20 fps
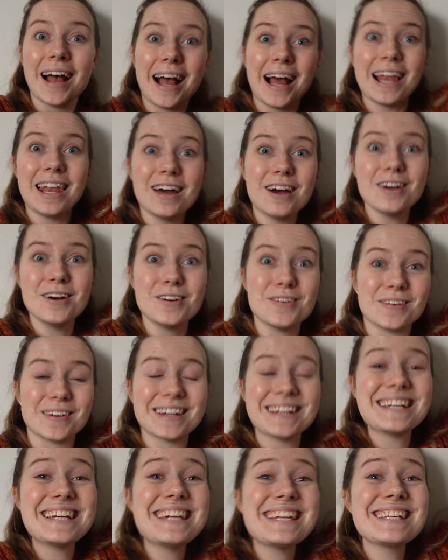Hello,
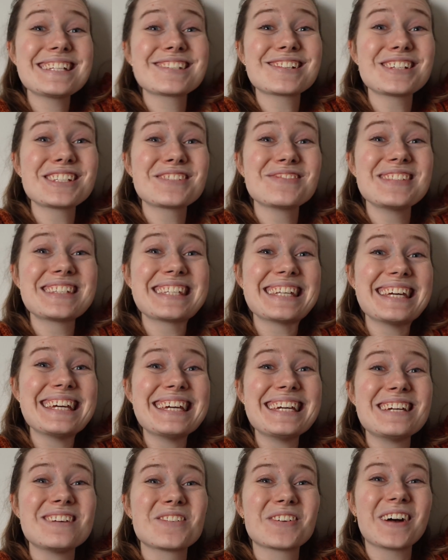it is Christmas
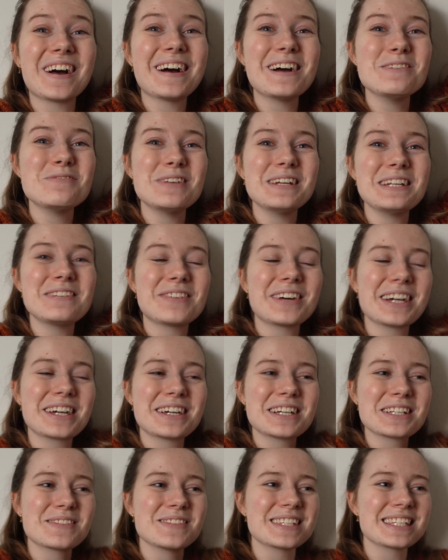Eve. I'm feeling very
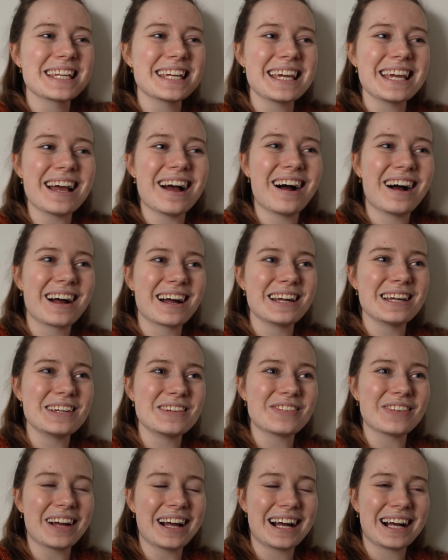Christmassy.
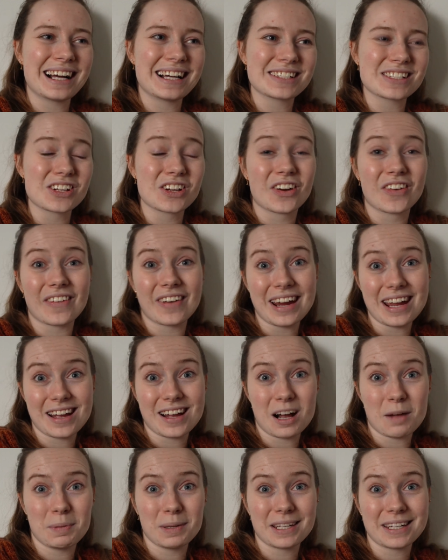I've had a great
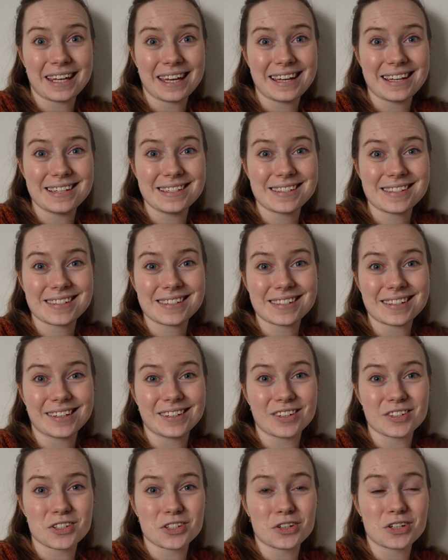couple of days, done
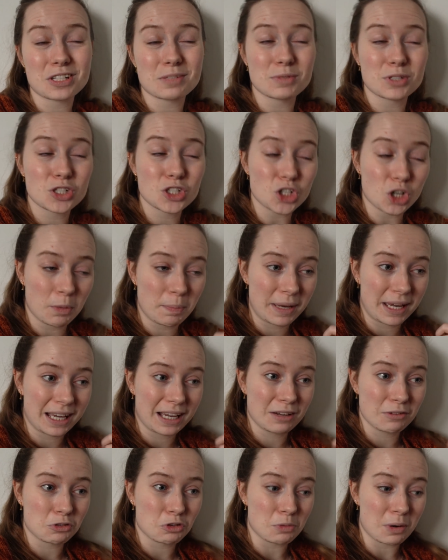lots of Christmas
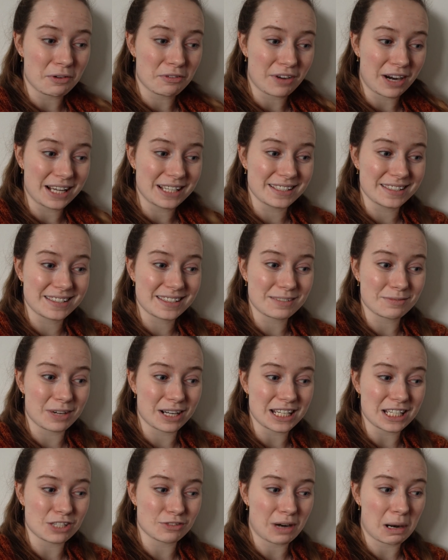shopping for my friends,
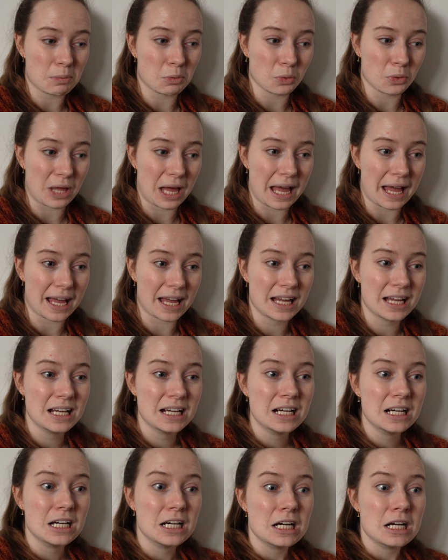ready to wrap all their
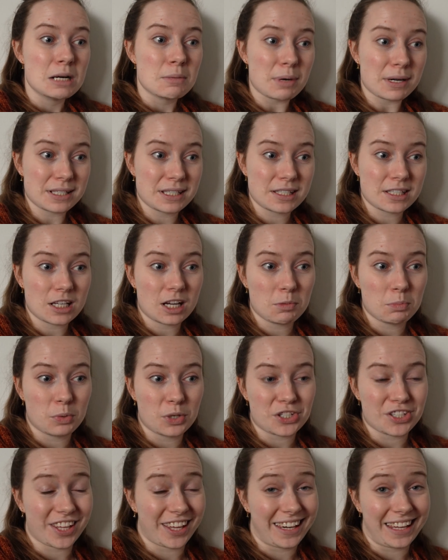presents up,
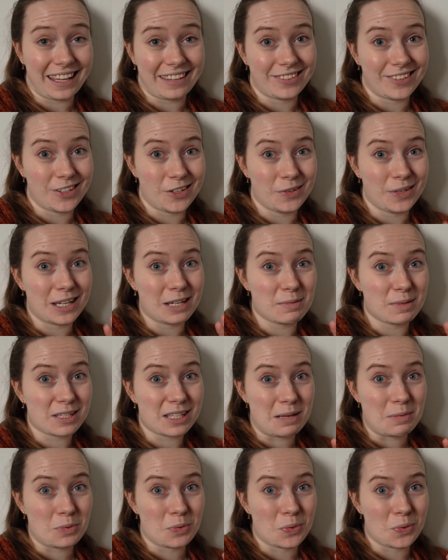which they're going to get in the new year because
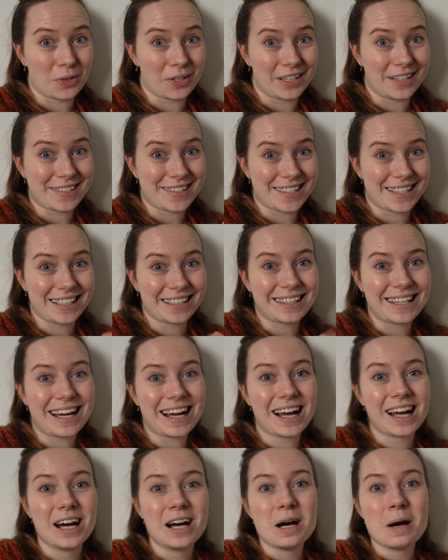I'm organised like
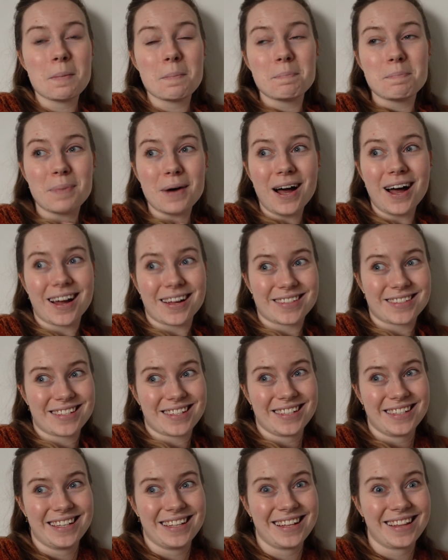that.
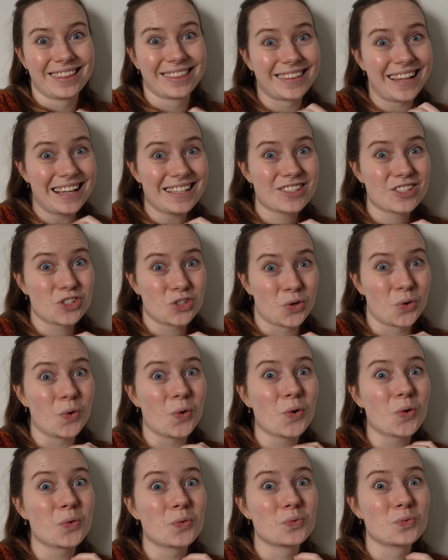But let's
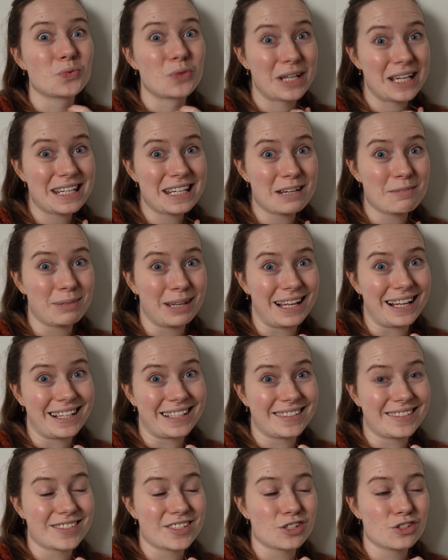talk reading
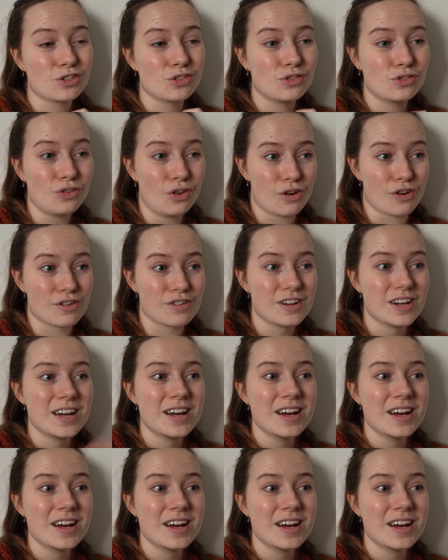plans. So,